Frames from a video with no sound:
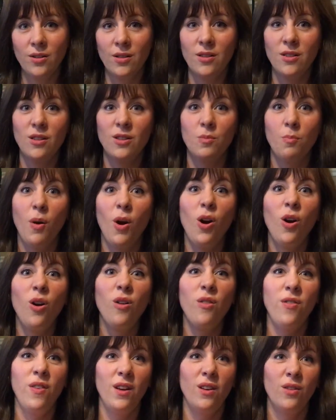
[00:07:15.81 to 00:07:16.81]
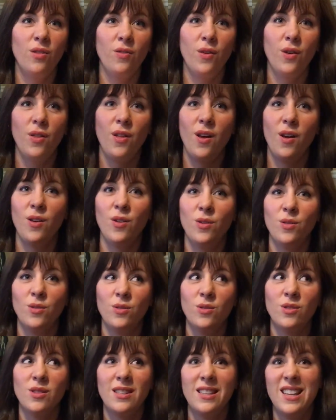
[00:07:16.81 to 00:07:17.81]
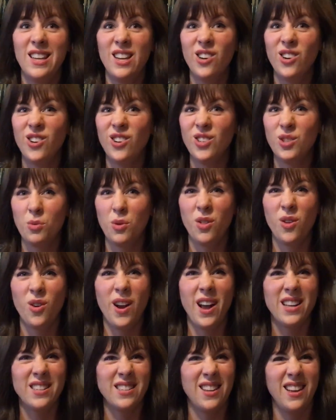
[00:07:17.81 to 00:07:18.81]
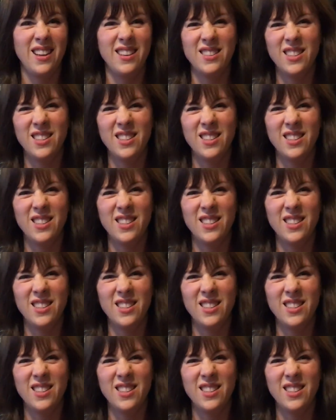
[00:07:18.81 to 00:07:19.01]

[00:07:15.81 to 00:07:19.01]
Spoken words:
This is perfect for those years where they're asking